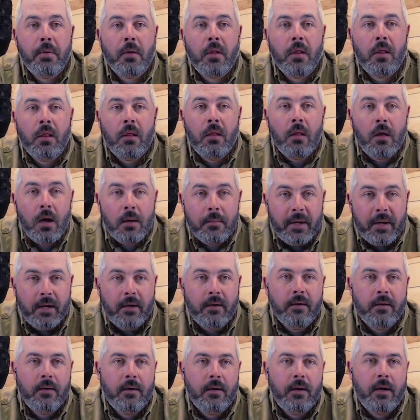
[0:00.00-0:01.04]
plummet.
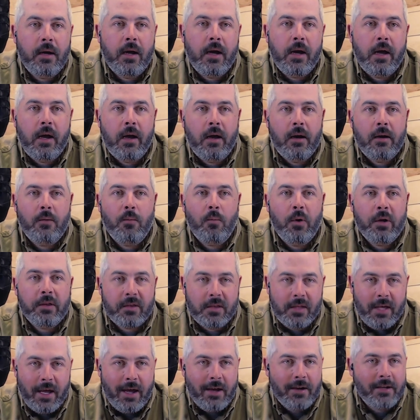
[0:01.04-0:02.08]
And with
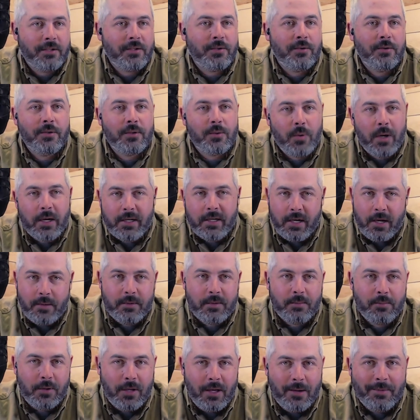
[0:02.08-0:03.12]
that, as soon as wait times
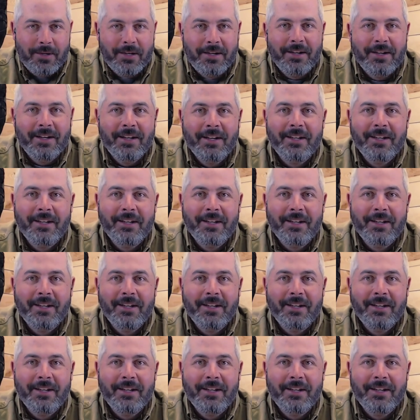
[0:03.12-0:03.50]
plummet,